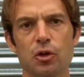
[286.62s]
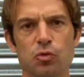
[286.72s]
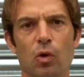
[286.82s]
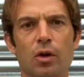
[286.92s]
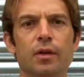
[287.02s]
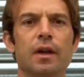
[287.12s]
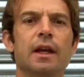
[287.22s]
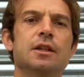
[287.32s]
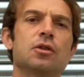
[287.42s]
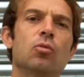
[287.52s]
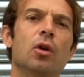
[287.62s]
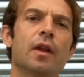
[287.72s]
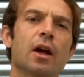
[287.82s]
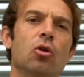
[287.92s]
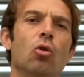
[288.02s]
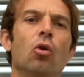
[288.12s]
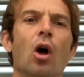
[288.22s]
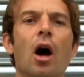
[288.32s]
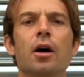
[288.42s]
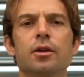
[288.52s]
one is the one I call
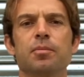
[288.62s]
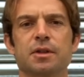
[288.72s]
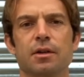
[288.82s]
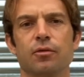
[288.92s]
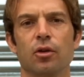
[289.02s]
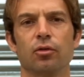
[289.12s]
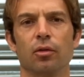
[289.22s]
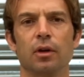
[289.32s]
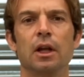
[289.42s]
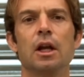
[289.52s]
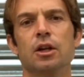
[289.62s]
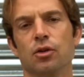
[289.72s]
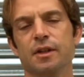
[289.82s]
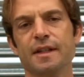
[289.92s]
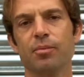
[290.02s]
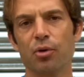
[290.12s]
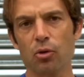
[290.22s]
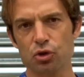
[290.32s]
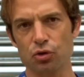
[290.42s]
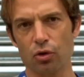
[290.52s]
100% throttle. So it's the
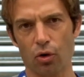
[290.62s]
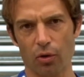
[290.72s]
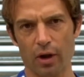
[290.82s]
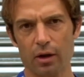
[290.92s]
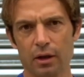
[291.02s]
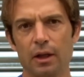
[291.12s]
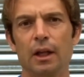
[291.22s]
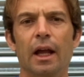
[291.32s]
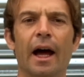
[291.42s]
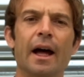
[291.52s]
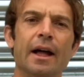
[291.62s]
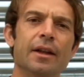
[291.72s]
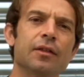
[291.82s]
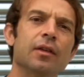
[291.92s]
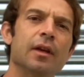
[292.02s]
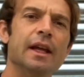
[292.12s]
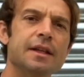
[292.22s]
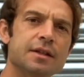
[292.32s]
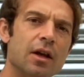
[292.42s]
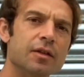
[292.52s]
approach to the corner, and
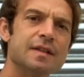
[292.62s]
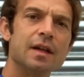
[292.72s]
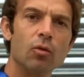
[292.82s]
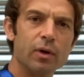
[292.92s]
it's until we